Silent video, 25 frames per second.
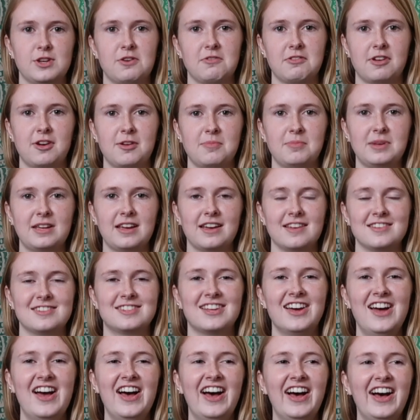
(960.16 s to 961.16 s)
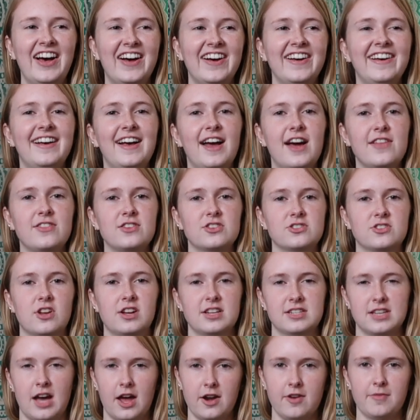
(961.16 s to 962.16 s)
go there because there's
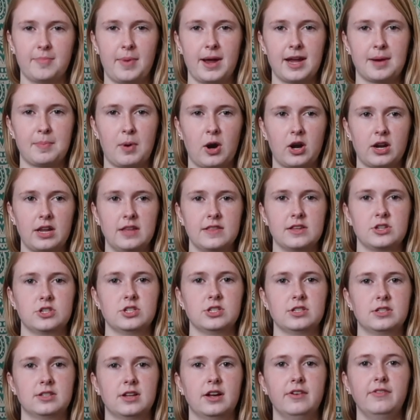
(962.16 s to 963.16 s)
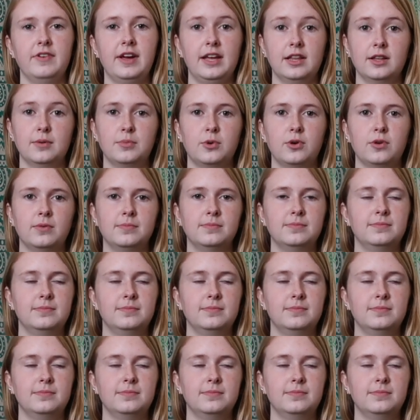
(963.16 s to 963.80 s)
not a ton of bike parking that's just available.